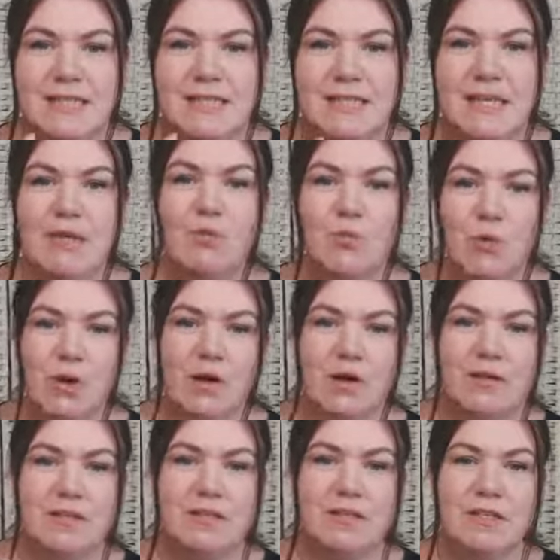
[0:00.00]
deep
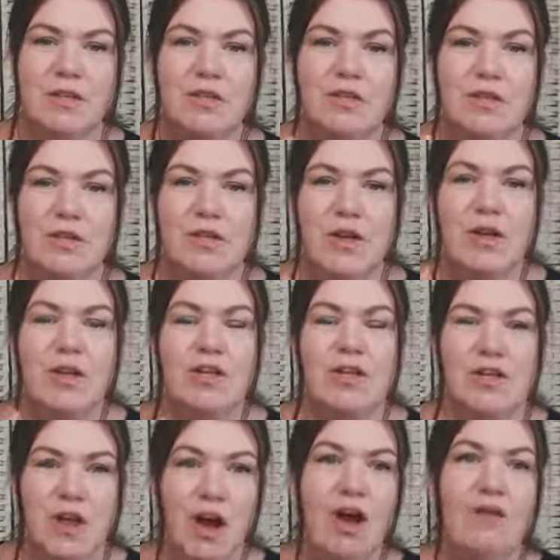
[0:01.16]
work that you
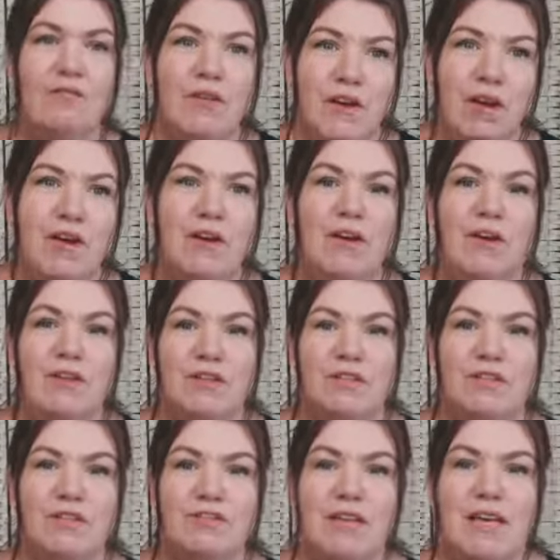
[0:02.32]
can't rely on
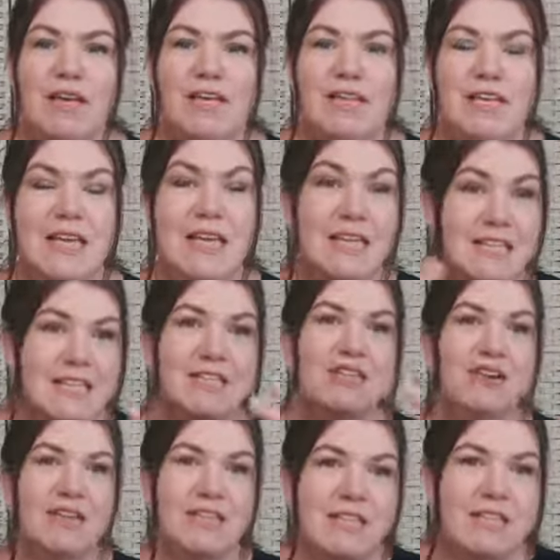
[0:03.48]
sort of the easy
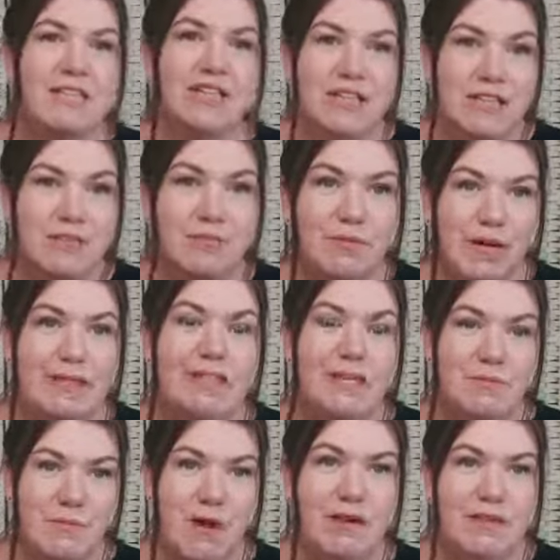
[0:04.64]
transitions of branding
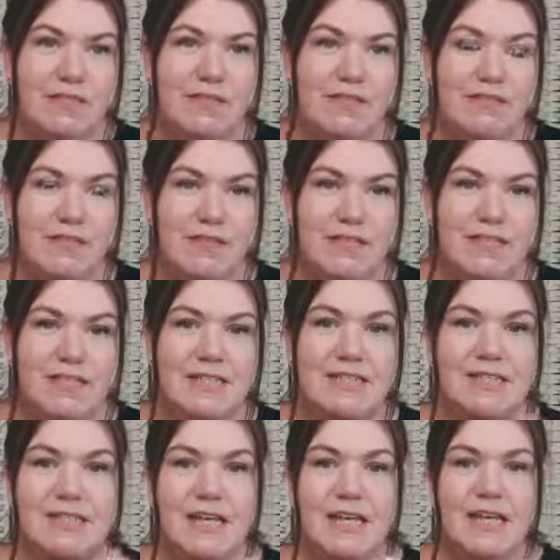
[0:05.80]
and marketing for this.
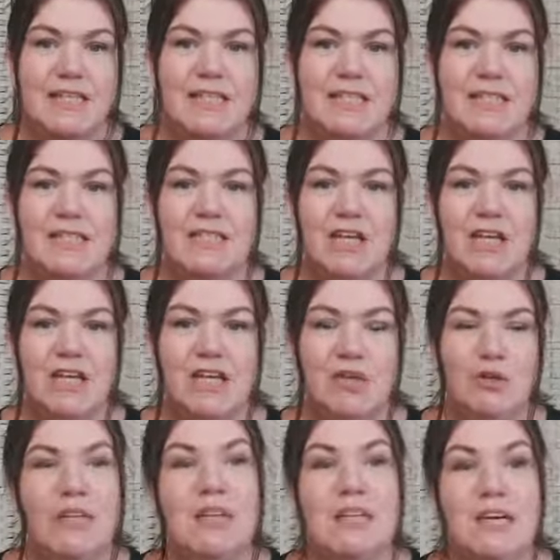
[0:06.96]
This is
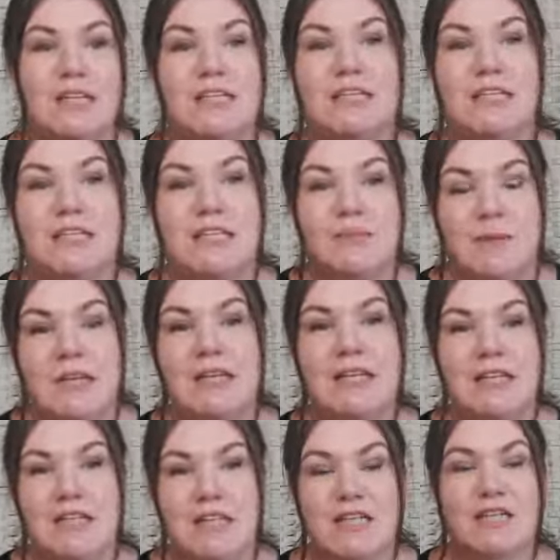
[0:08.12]
looking at speaking
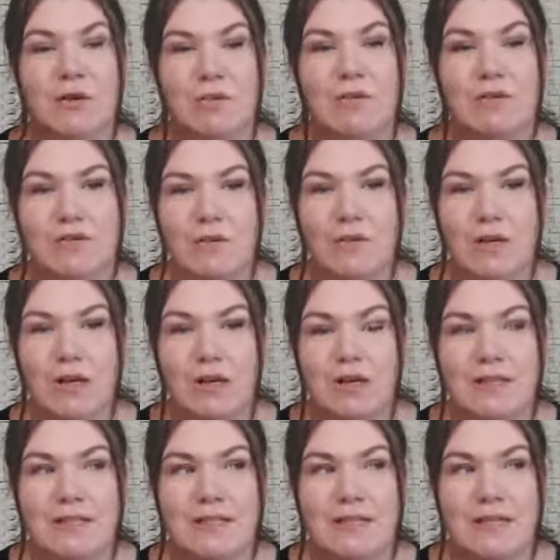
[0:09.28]
to the soul of your
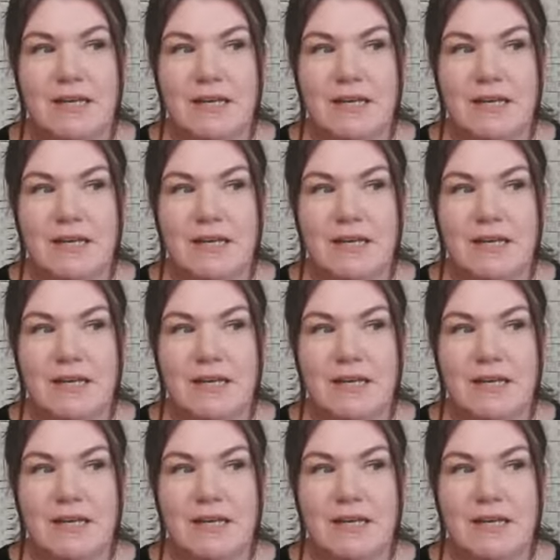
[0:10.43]
client.